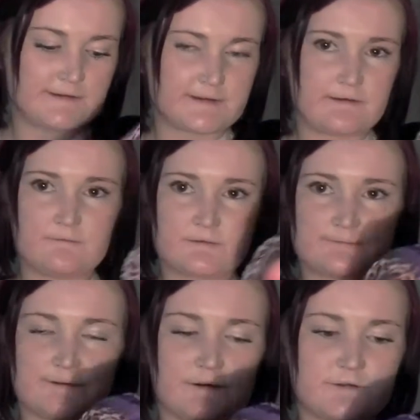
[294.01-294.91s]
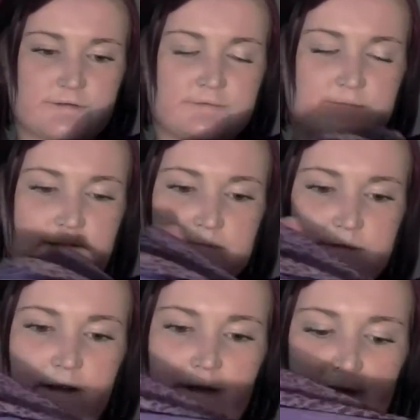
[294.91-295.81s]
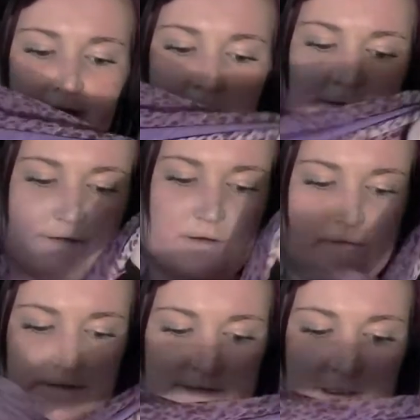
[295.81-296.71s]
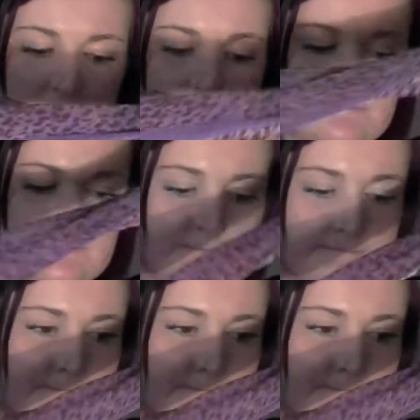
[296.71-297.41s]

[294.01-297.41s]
Deals version website, and it's Oz Sales.